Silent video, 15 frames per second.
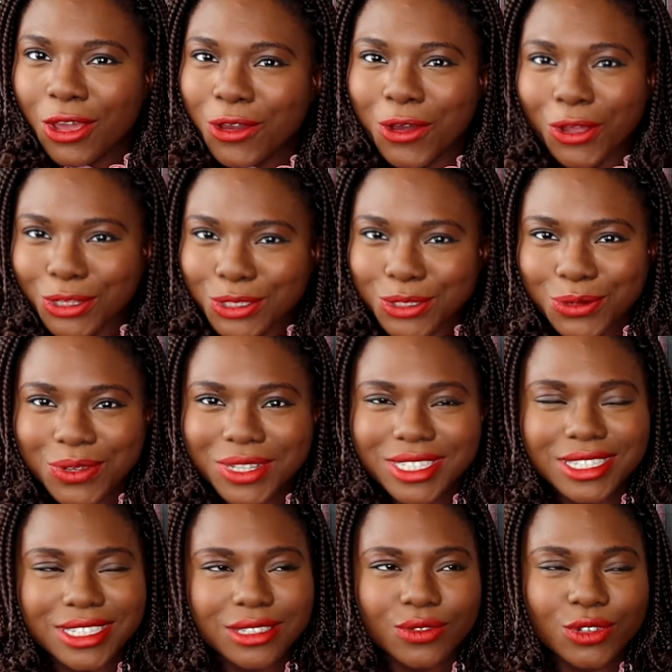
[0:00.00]

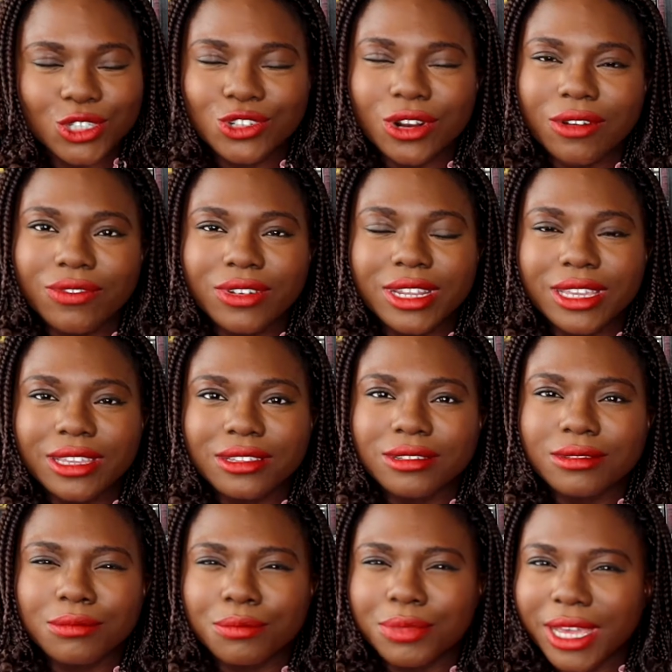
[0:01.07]
consequences for
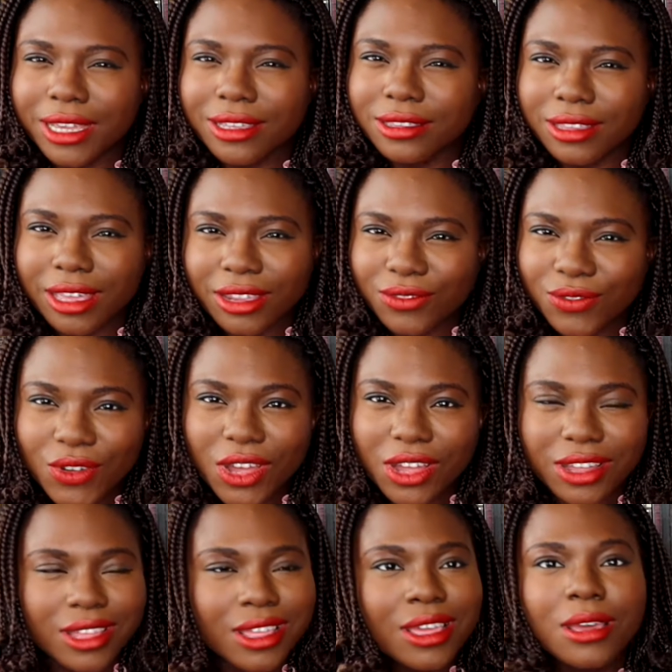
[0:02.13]
traveling back that
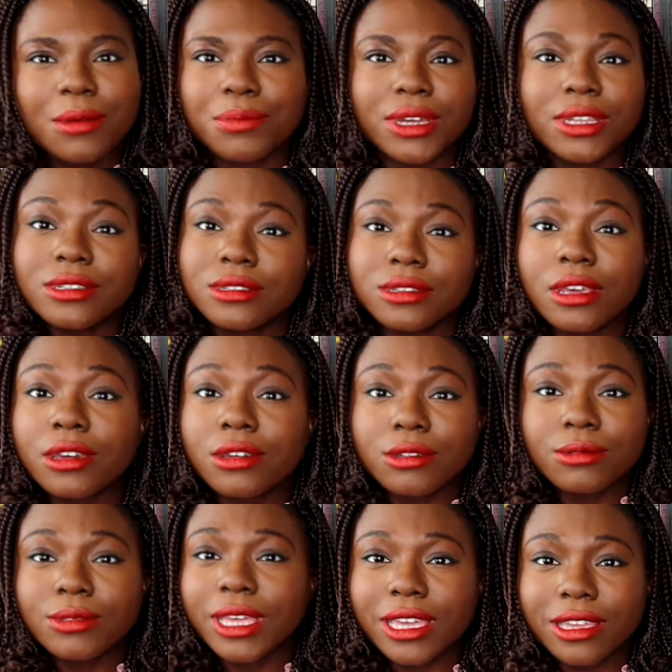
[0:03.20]
far. But no,